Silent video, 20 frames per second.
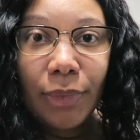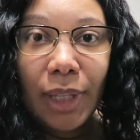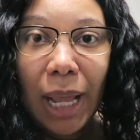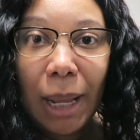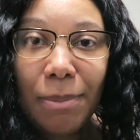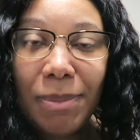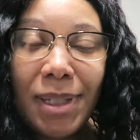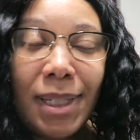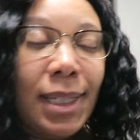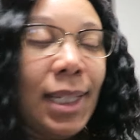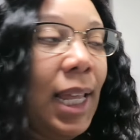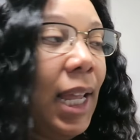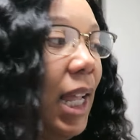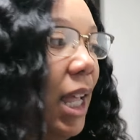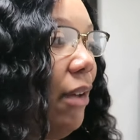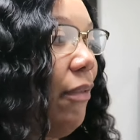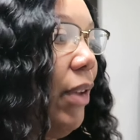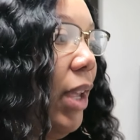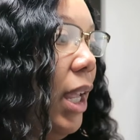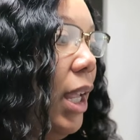I'm sick
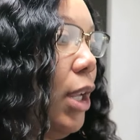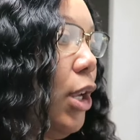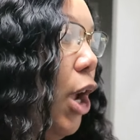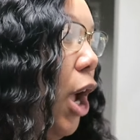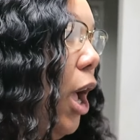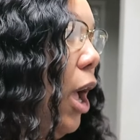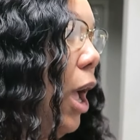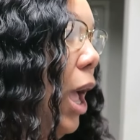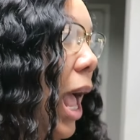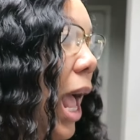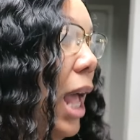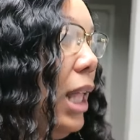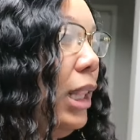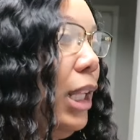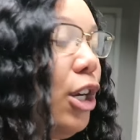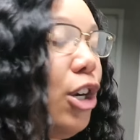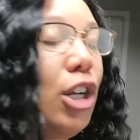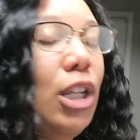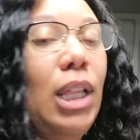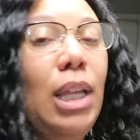of it, y'all. I
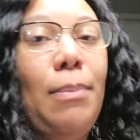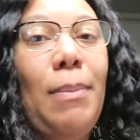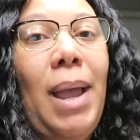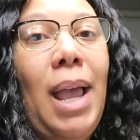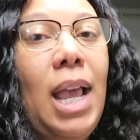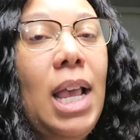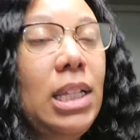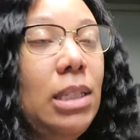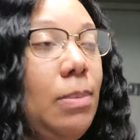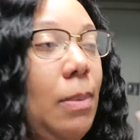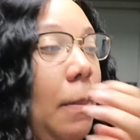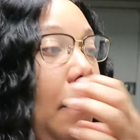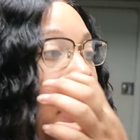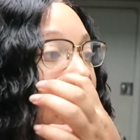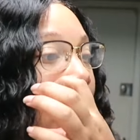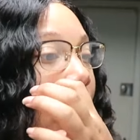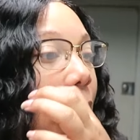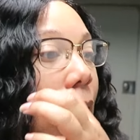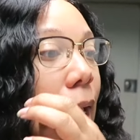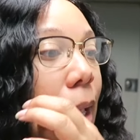literally, my husband
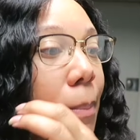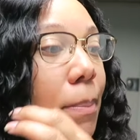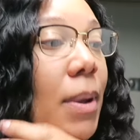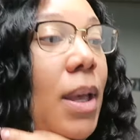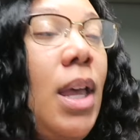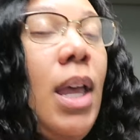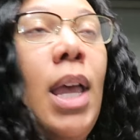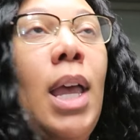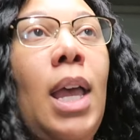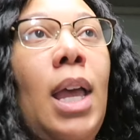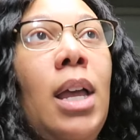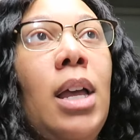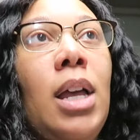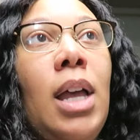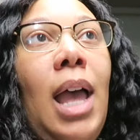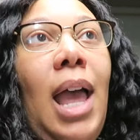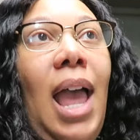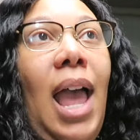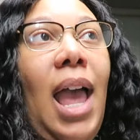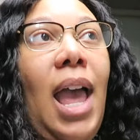be up
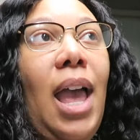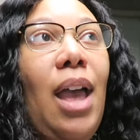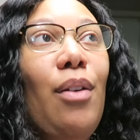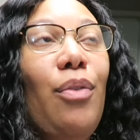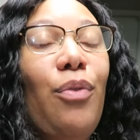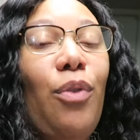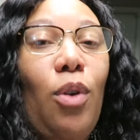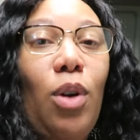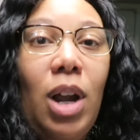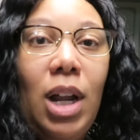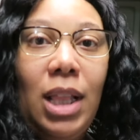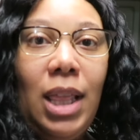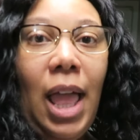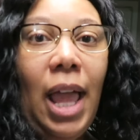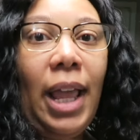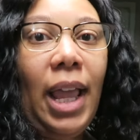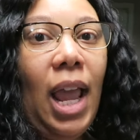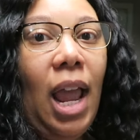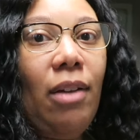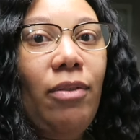at 4
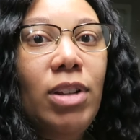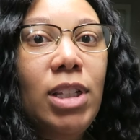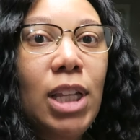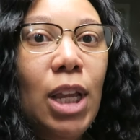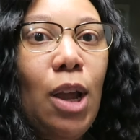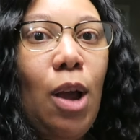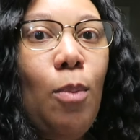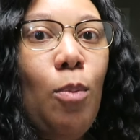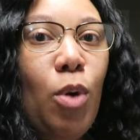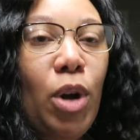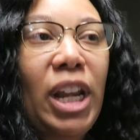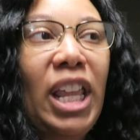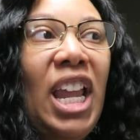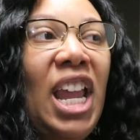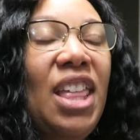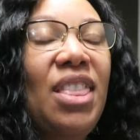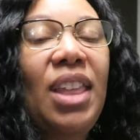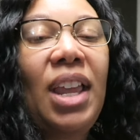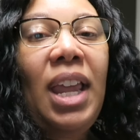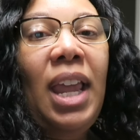o'clock every single
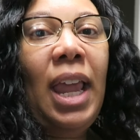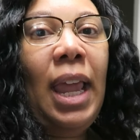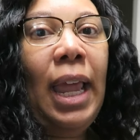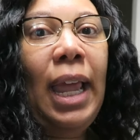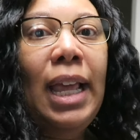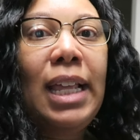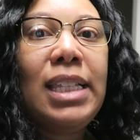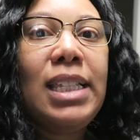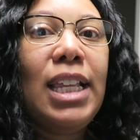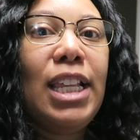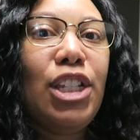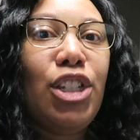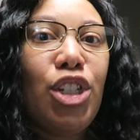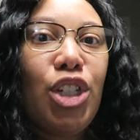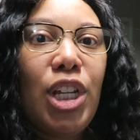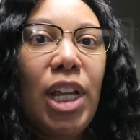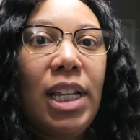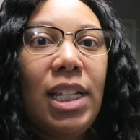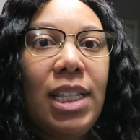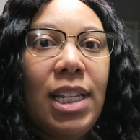morning, and the kids is
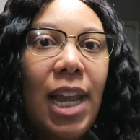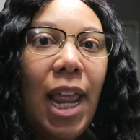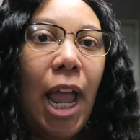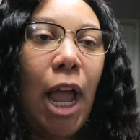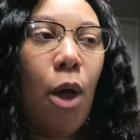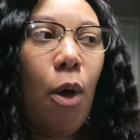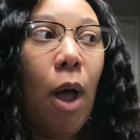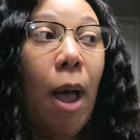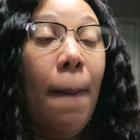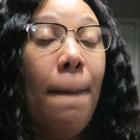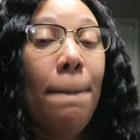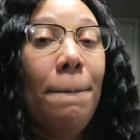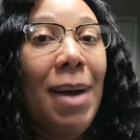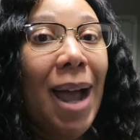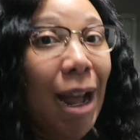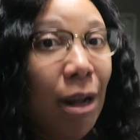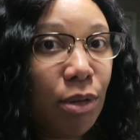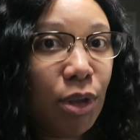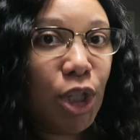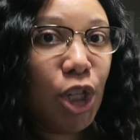just now
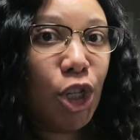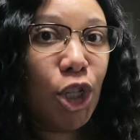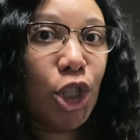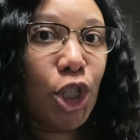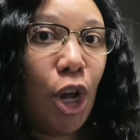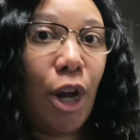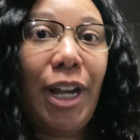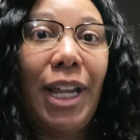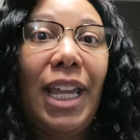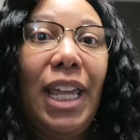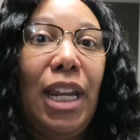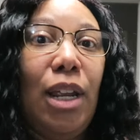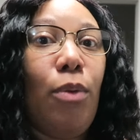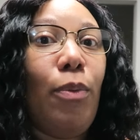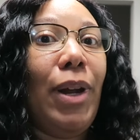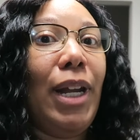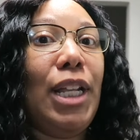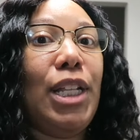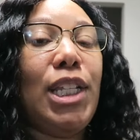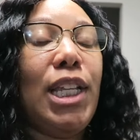about to start
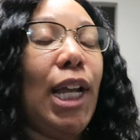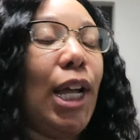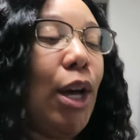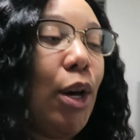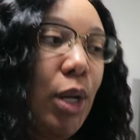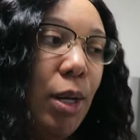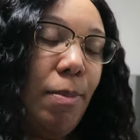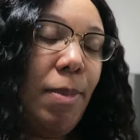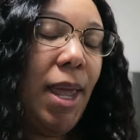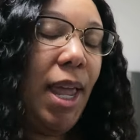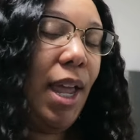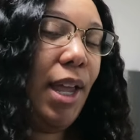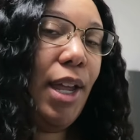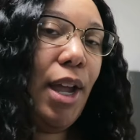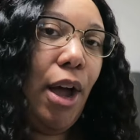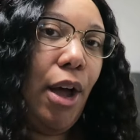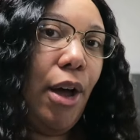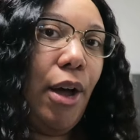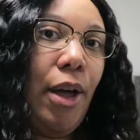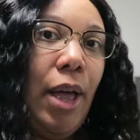getting ready to go to bed,
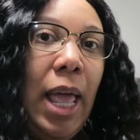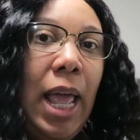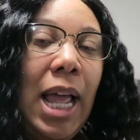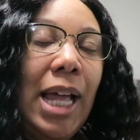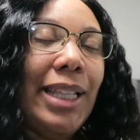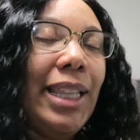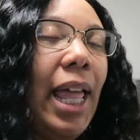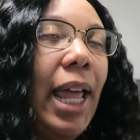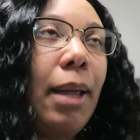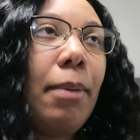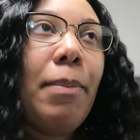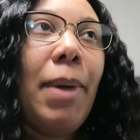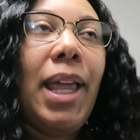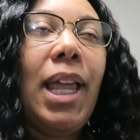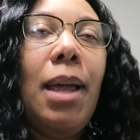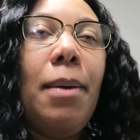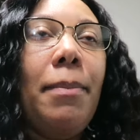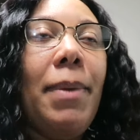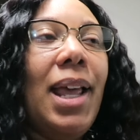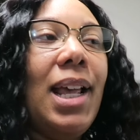y'all. Like,
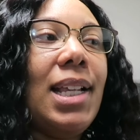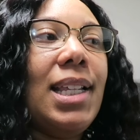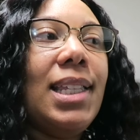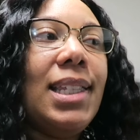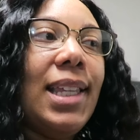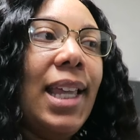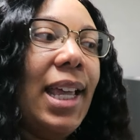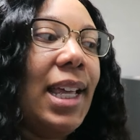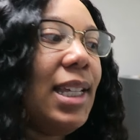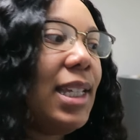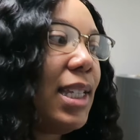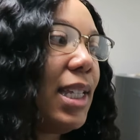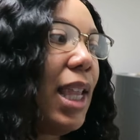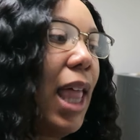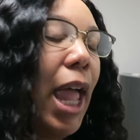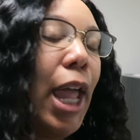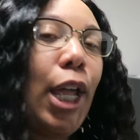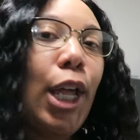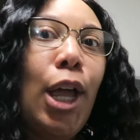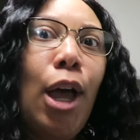make it make sense.
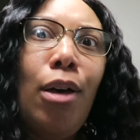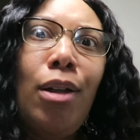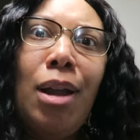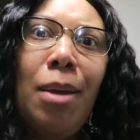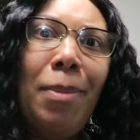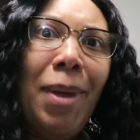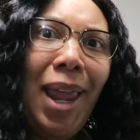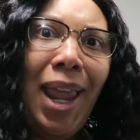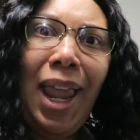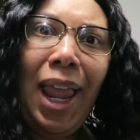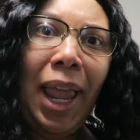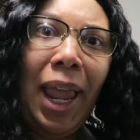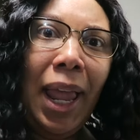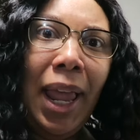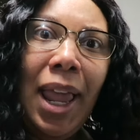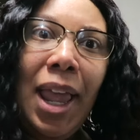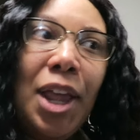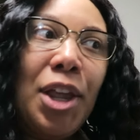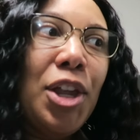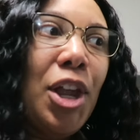Like, go to
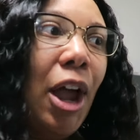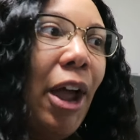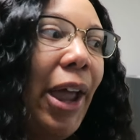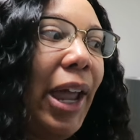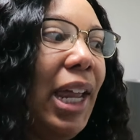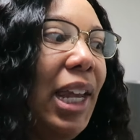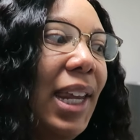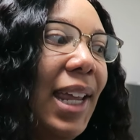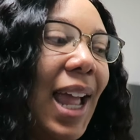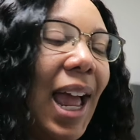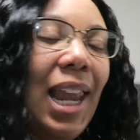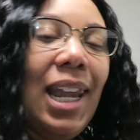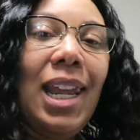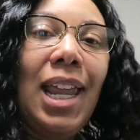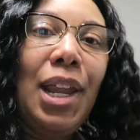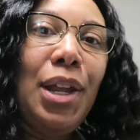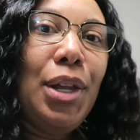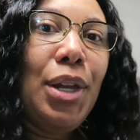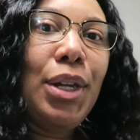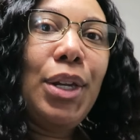bed. Y'all ain't got
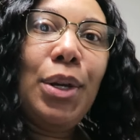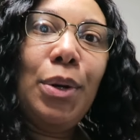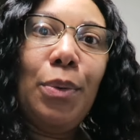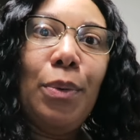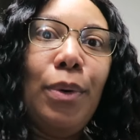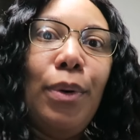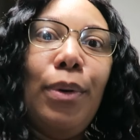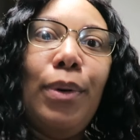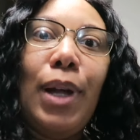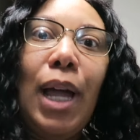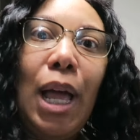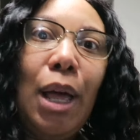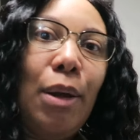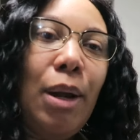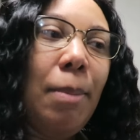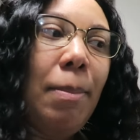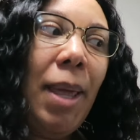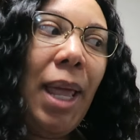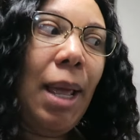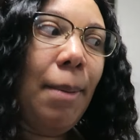nothing to do. Go
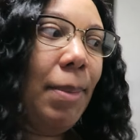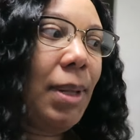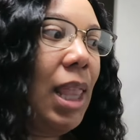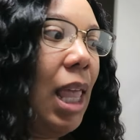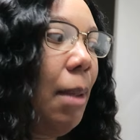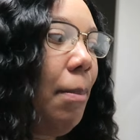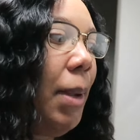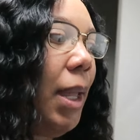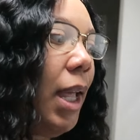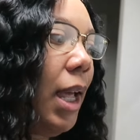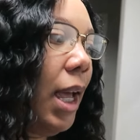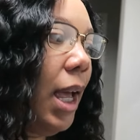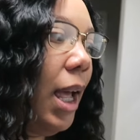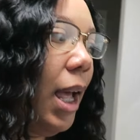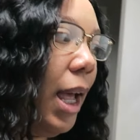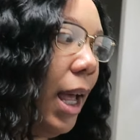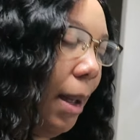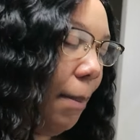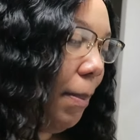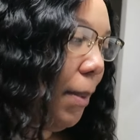to bed, but they be
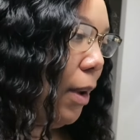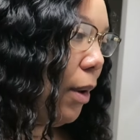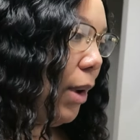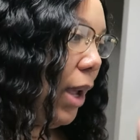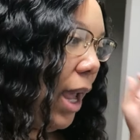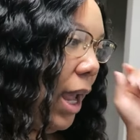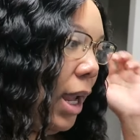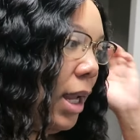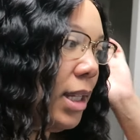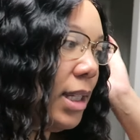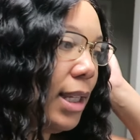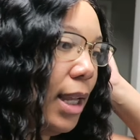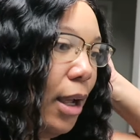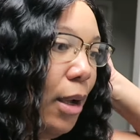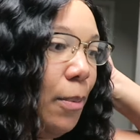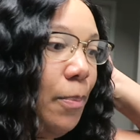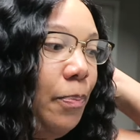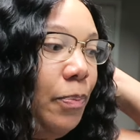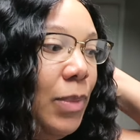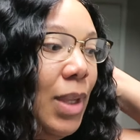up, okay?
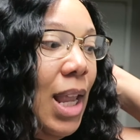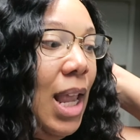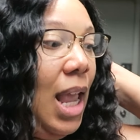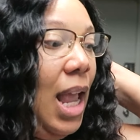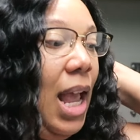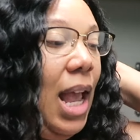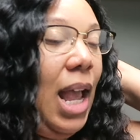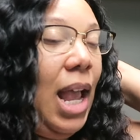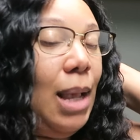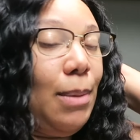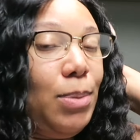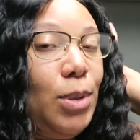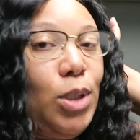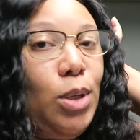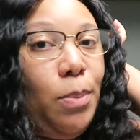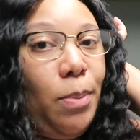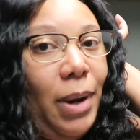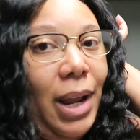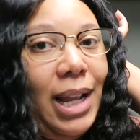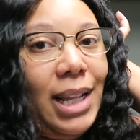So, I'm
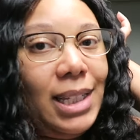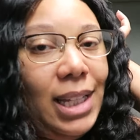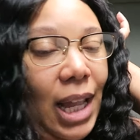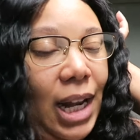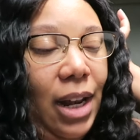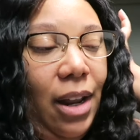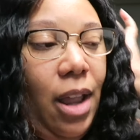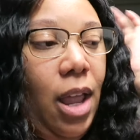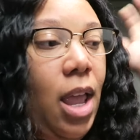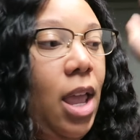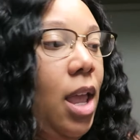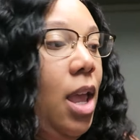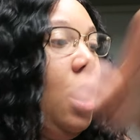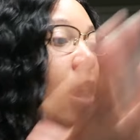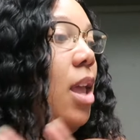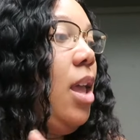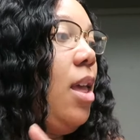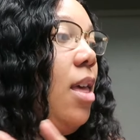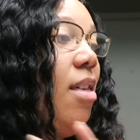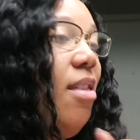super excited
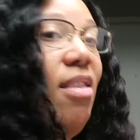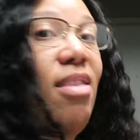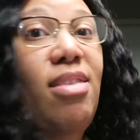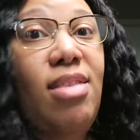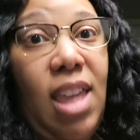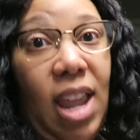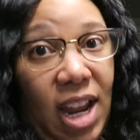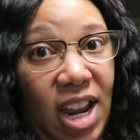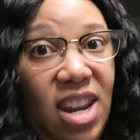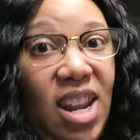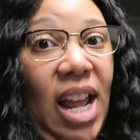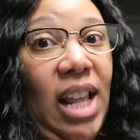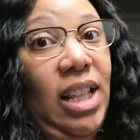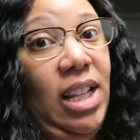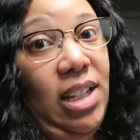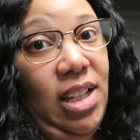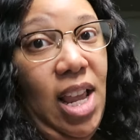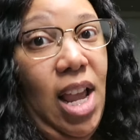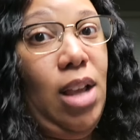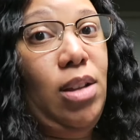they getting out
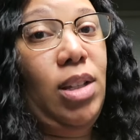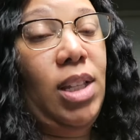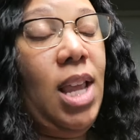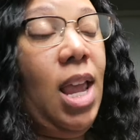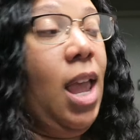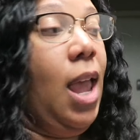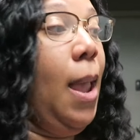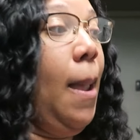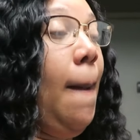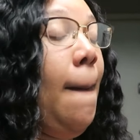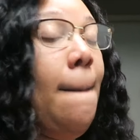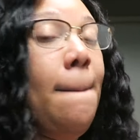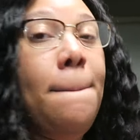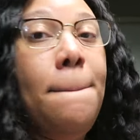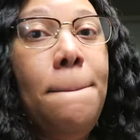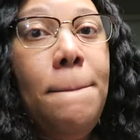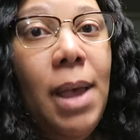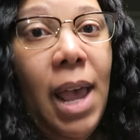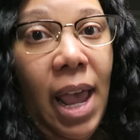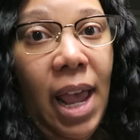this house.
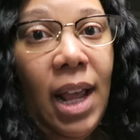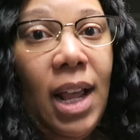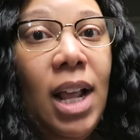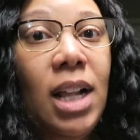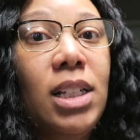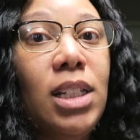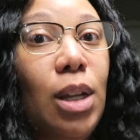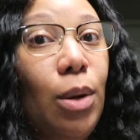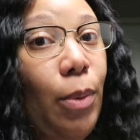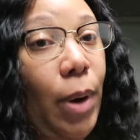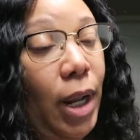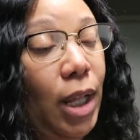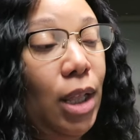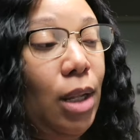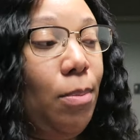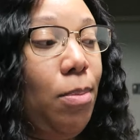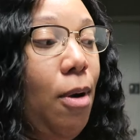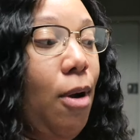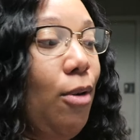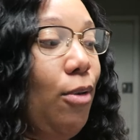Back to
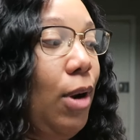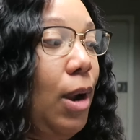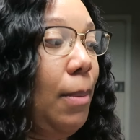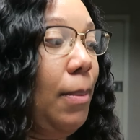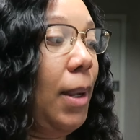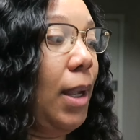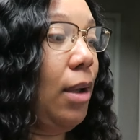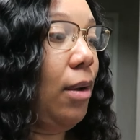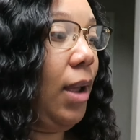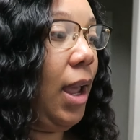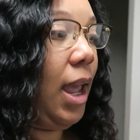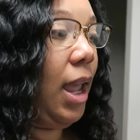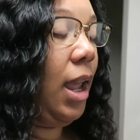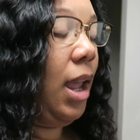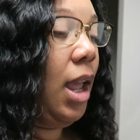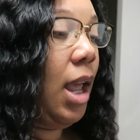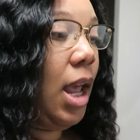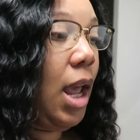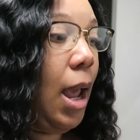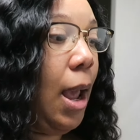regular programming, okay?